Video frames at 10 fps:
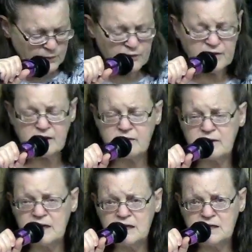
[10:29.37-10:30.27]
think
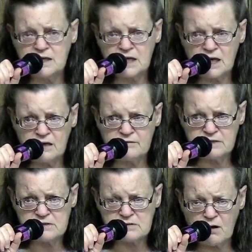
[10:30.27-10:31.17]
that he didn't love
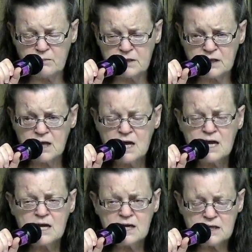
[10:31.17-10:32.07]
Esau. But
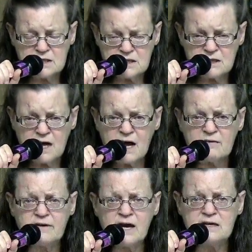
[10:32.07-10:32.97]
he did have
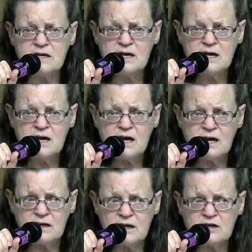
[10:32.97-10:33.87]
a,
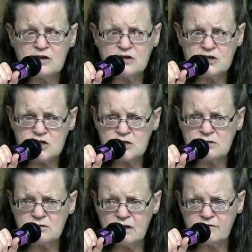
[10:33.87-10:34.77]
an
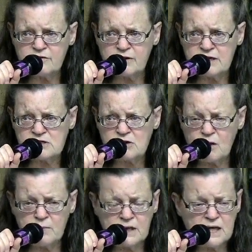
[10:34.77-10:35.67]
unconditional love for Esau,
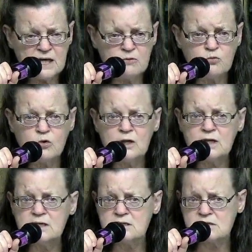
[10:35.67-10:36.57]
but he
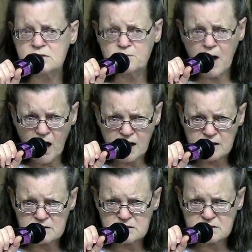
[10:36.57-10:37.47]
really
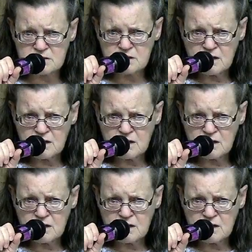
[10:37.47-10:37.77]
despised